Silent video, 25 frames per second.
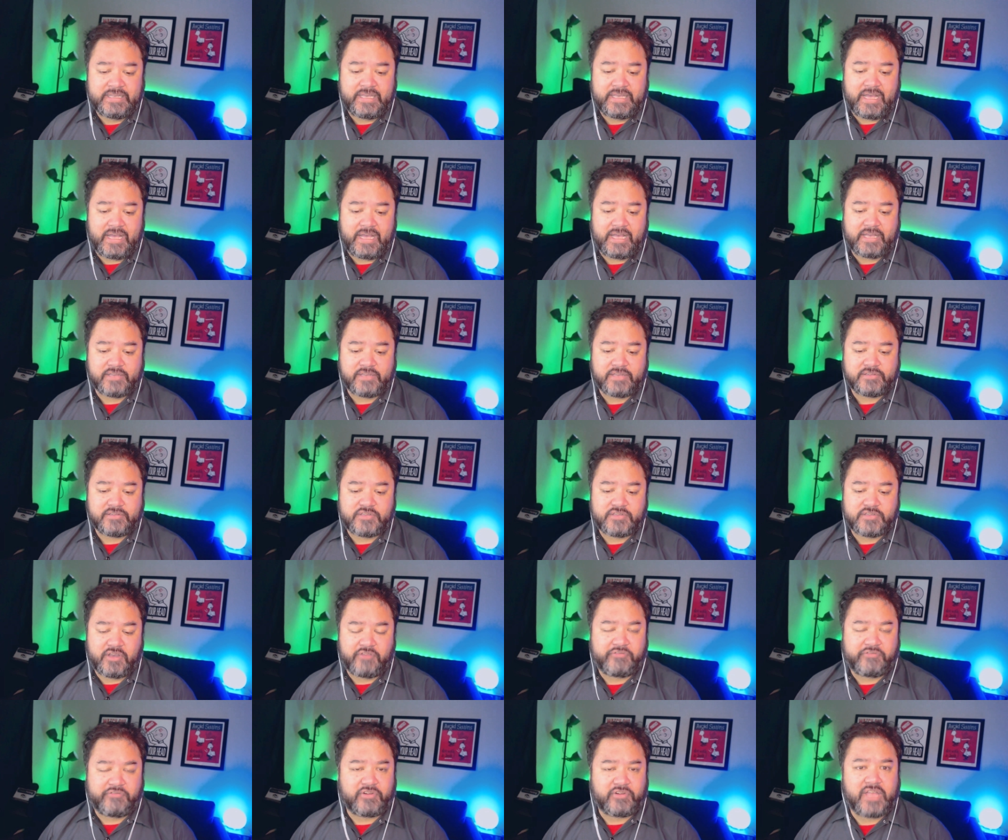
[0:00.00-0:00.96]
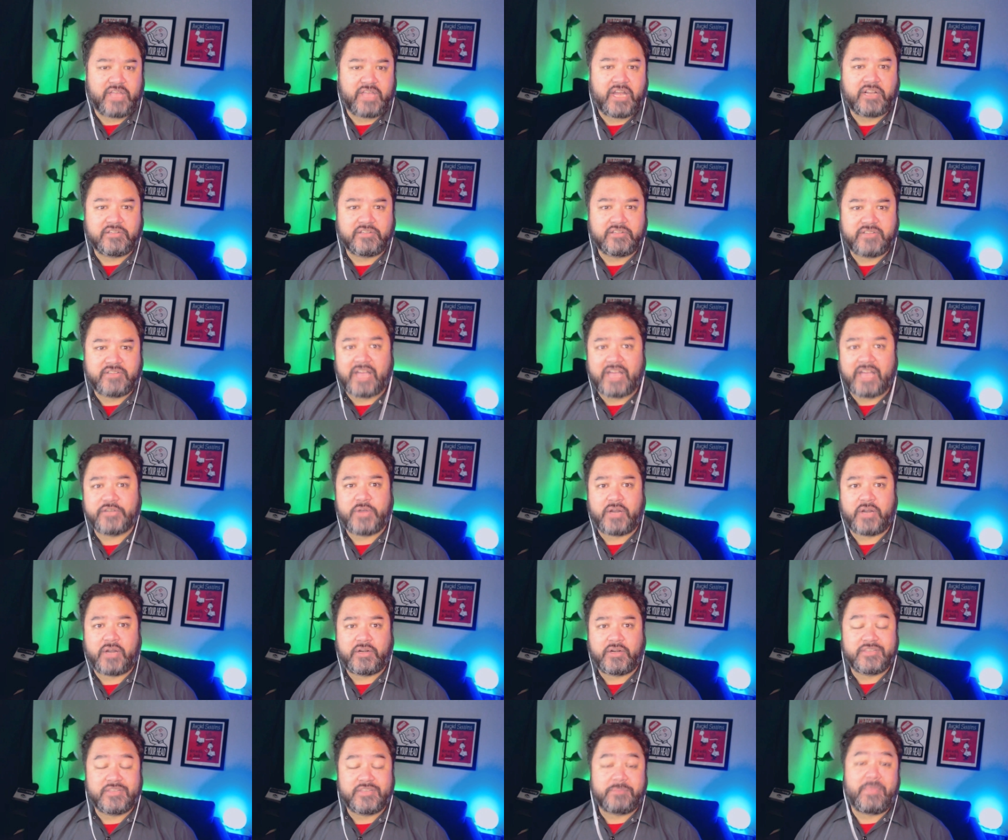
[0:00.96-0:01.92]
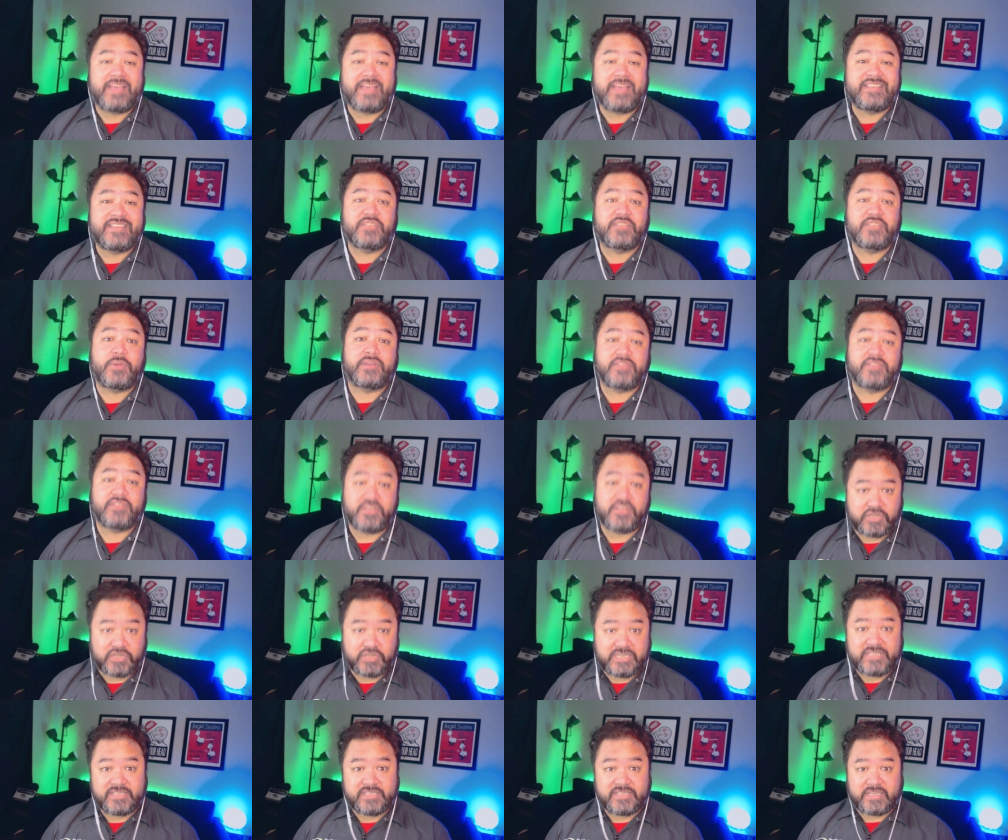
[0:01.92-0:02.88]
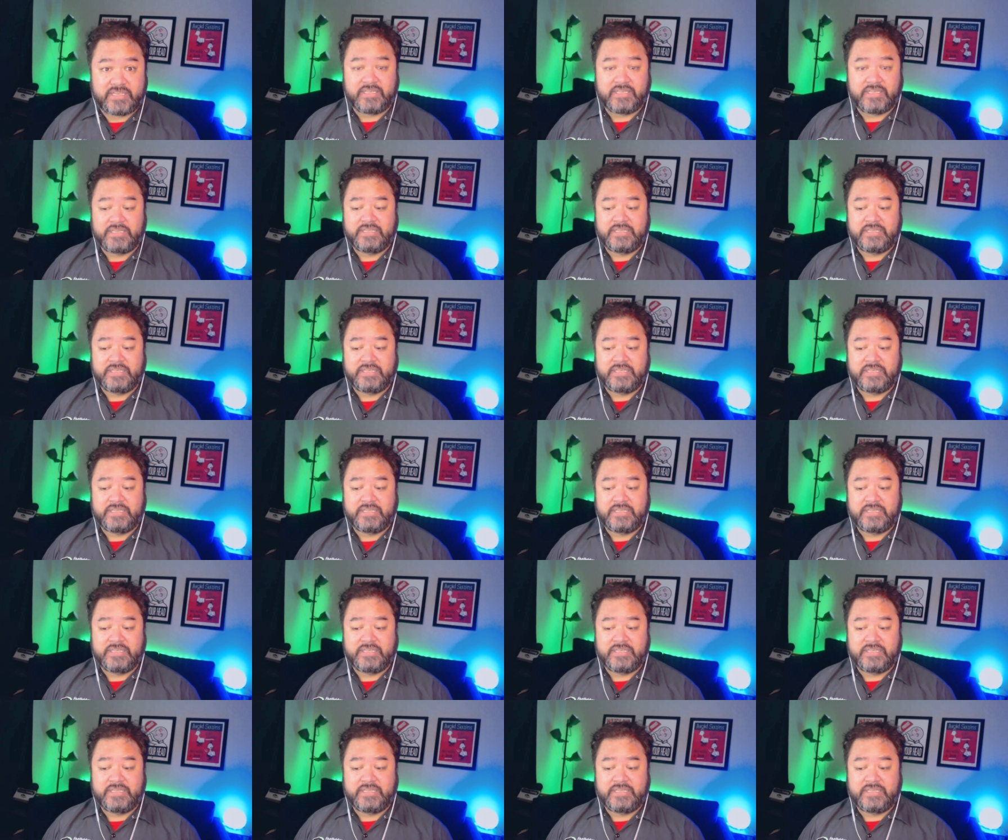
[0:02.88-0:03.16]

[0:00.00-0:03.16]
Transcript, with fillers: Uh, so for a lot of contractors, it makes that transition easy.